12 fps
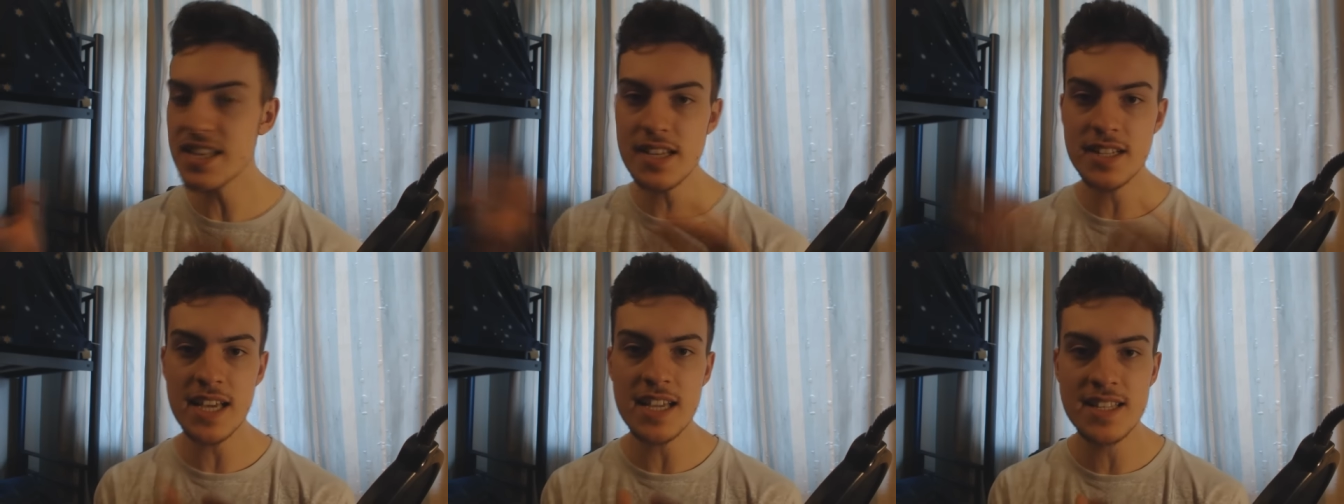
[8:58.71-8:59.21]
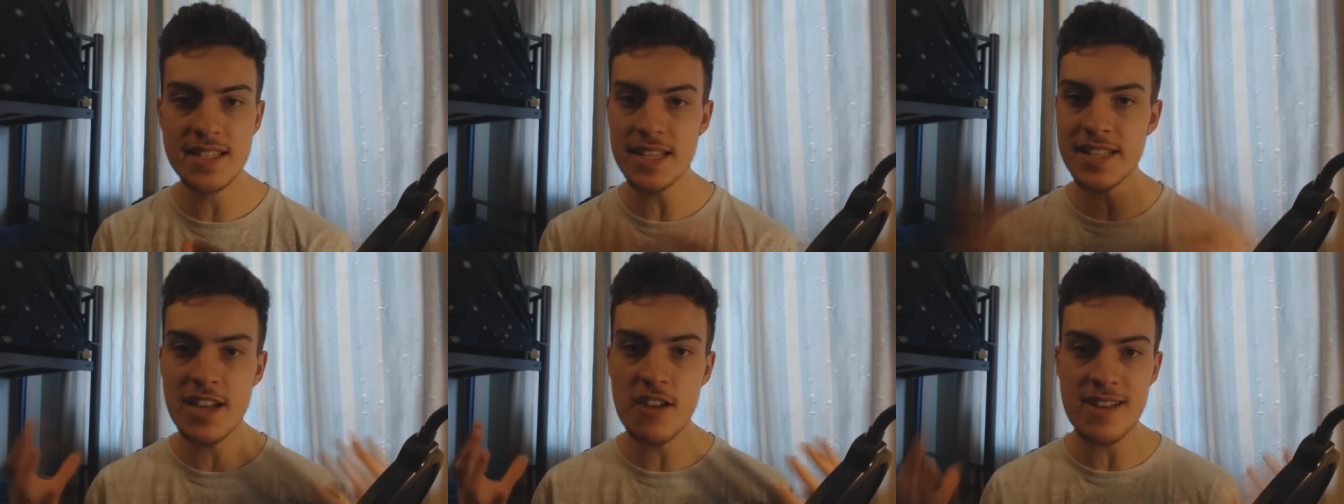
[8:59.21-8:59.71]
Is it a
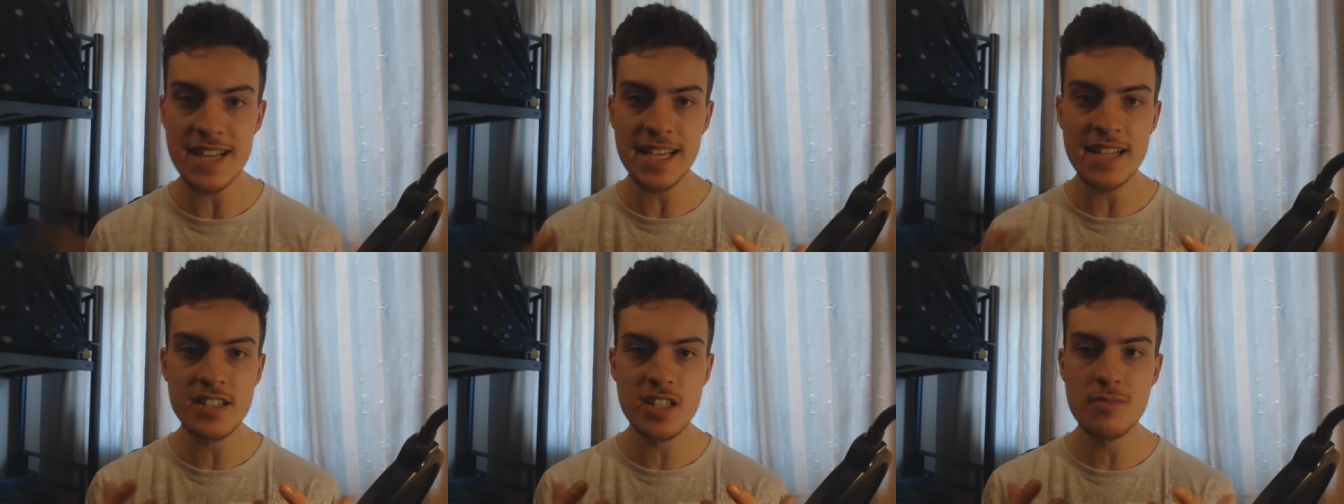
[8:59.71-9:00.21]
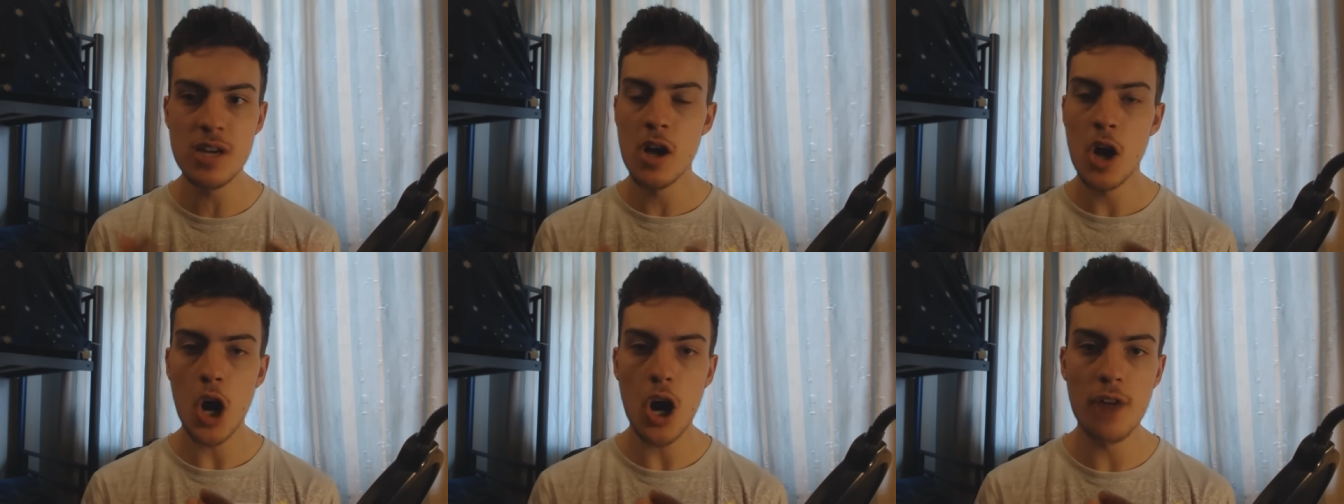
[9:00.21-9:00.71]
city or a kingdom
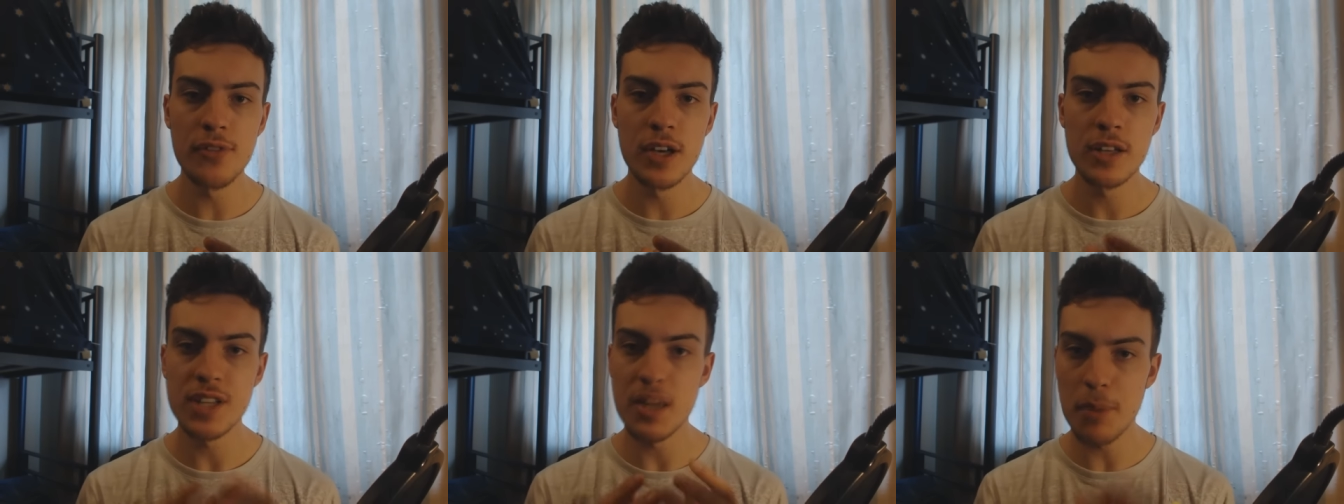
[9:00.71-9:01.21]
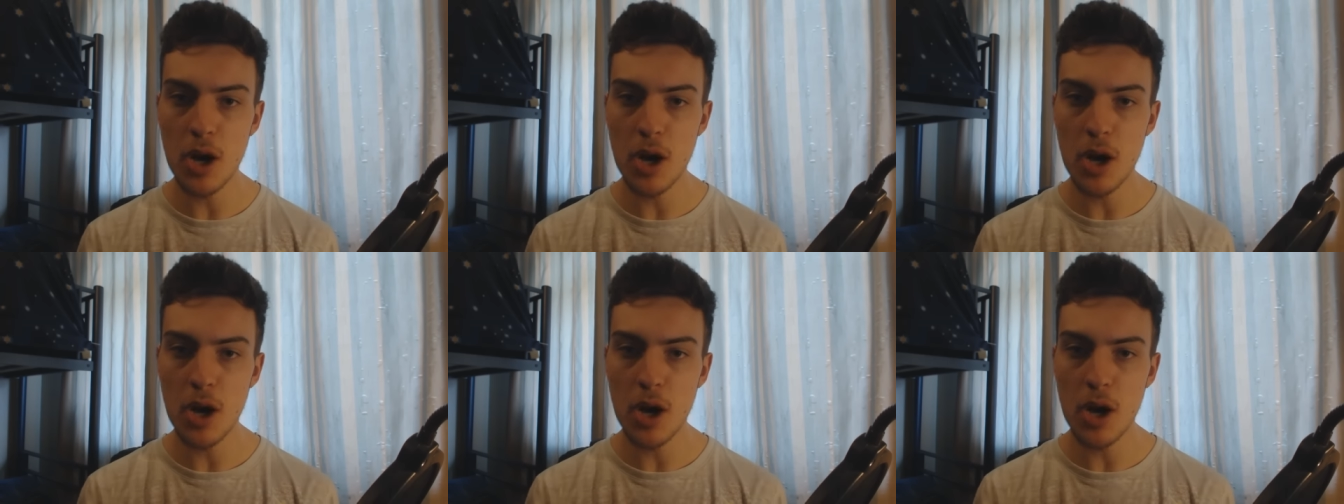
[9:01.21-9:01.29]
of the